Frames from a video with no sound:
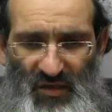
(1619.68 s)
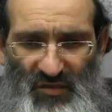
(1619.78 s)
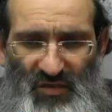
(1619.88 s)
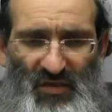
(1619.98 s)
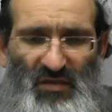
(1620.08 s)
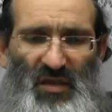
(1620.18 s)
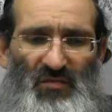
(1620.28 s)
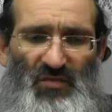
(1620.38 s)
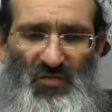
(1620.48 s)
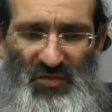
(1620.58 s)
That's the
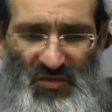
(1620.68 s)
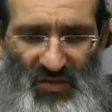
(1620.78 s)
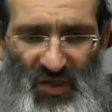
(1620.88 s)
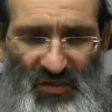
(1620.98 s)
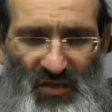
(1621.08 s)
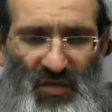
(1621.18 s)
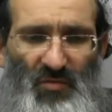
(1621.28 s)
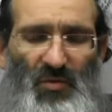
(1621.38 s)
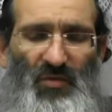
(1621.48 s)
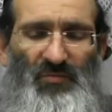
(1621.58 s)
nefesh which is
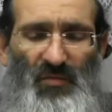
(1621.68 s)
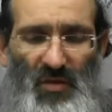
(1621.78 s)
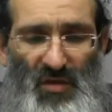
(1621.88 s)
inside the brain.